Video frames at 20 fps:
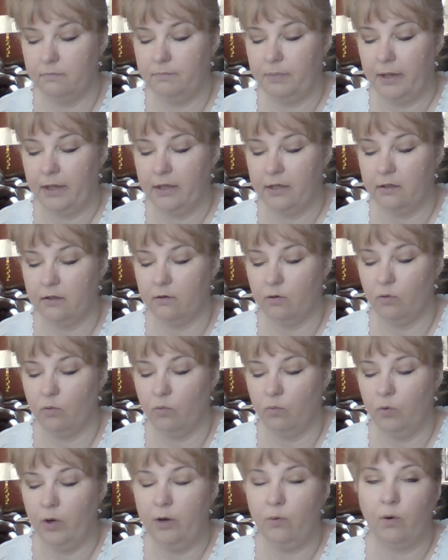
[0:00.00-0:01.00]
But
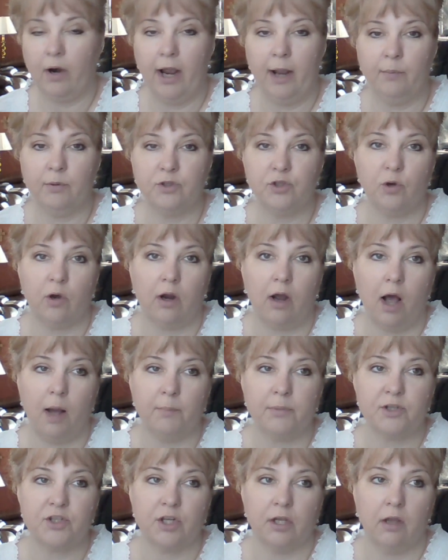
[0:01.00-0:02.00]
we were able to
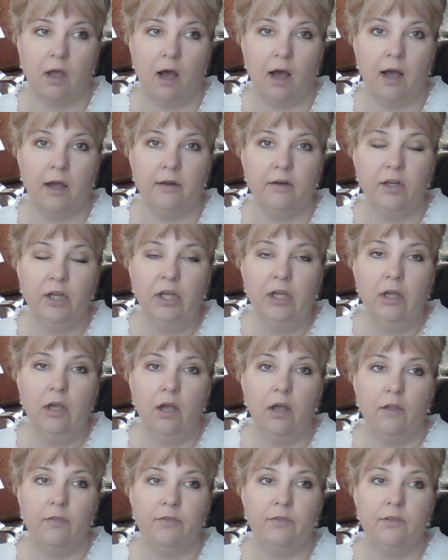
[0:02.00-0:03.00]
accomplish a lot.
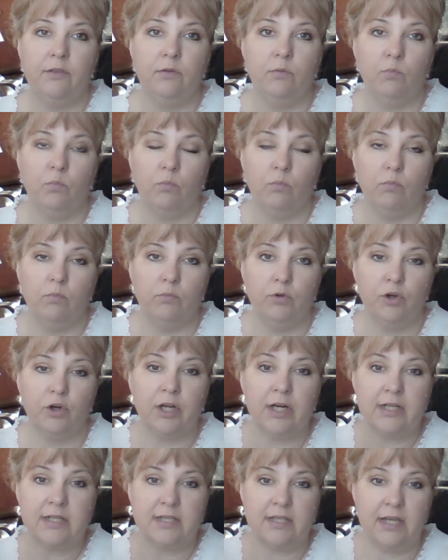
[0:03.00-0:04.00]
You're
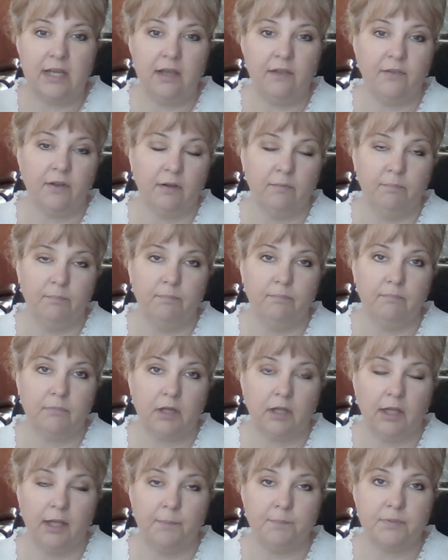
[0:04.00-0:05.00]
going to see in the
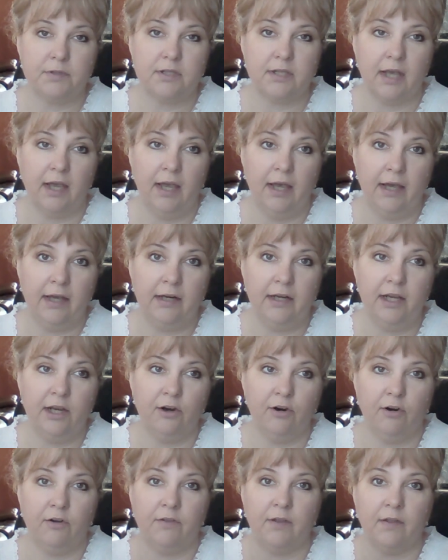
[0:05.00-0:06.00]
clips ahead
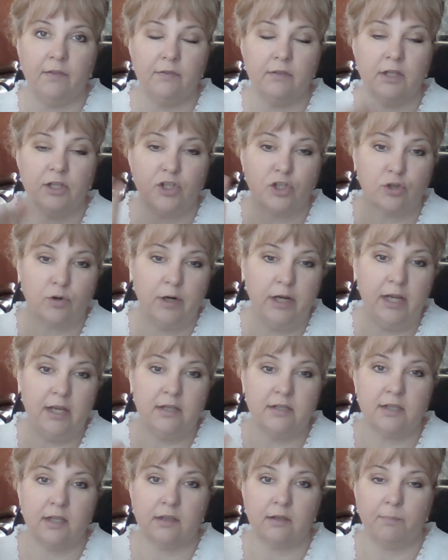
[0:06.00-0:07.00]
here that the
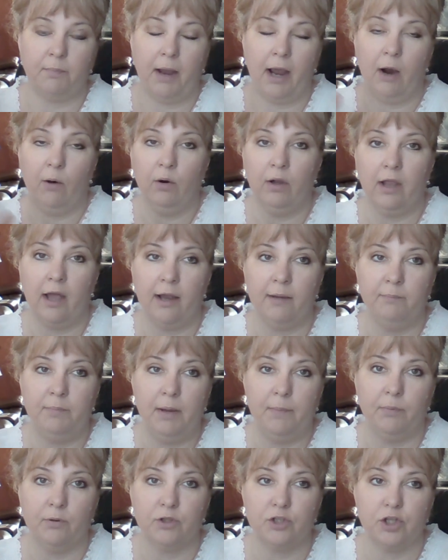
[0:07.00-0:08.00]
trees that the power line
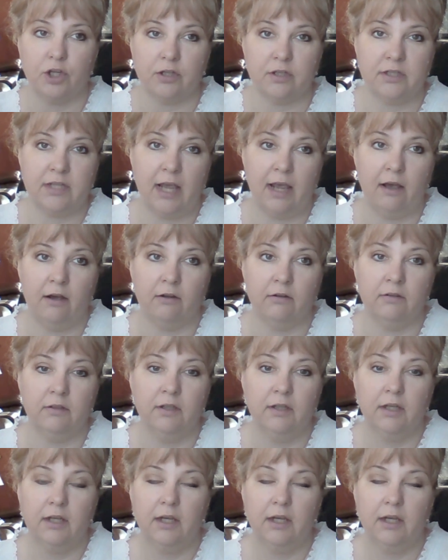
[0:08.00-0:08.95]
people took down,